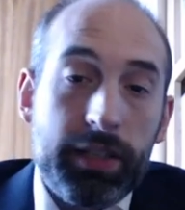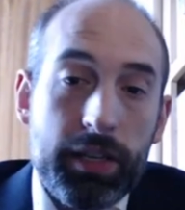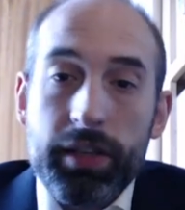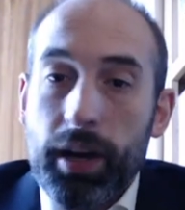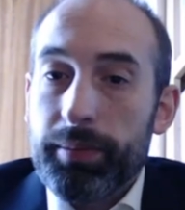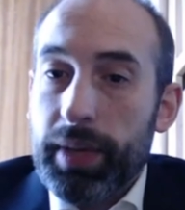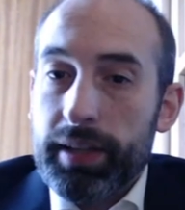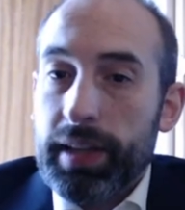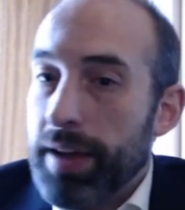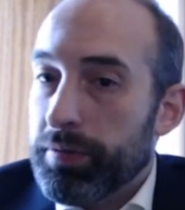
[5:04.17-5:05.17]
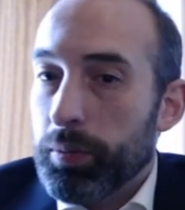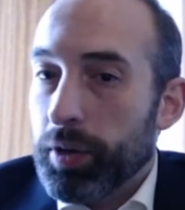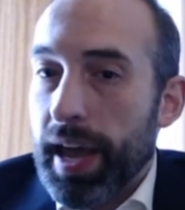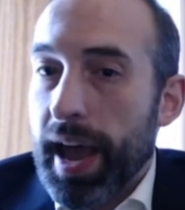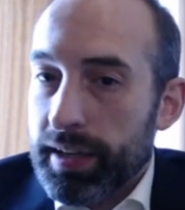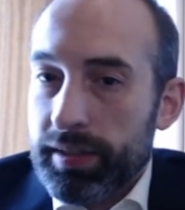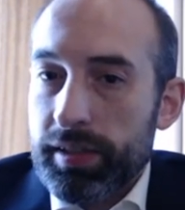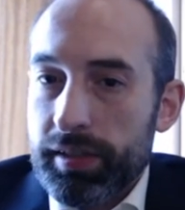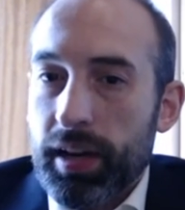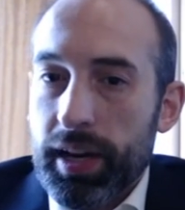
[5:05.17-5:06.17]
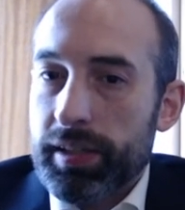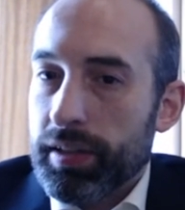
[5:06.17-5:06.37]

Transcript: does not mean that everyone exercising